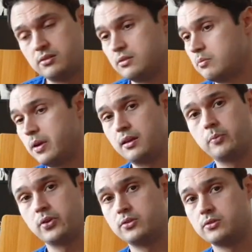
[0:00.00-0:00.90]
Just my
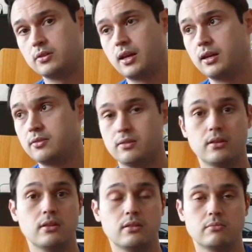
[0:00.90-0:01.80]
impressions, guys.
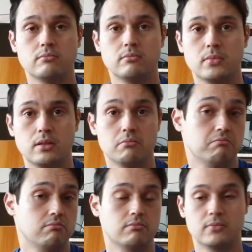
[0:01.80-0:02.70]

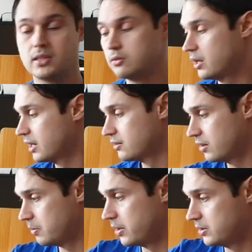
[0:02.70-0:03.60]
That's all I can
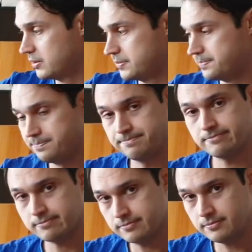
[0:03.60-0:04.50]
say about it.
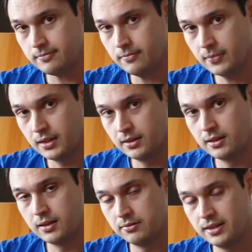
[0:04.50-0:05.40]

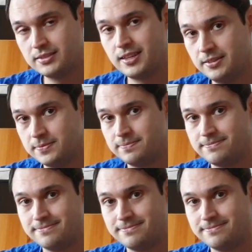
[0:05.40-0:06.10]
Have a nice day.